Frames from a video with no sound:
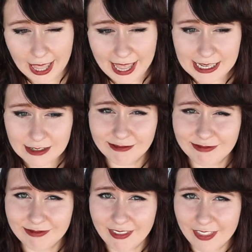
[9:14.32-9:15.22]

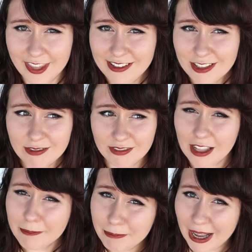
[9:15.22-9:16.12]
And they're not
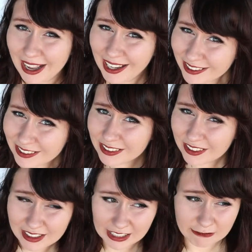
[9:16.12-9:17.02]
that bad,
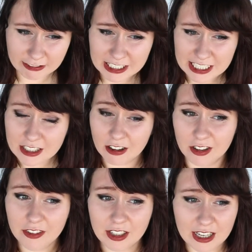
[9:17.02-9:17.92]
like, really
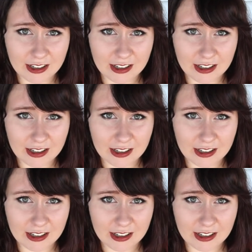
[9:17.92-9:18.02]
not.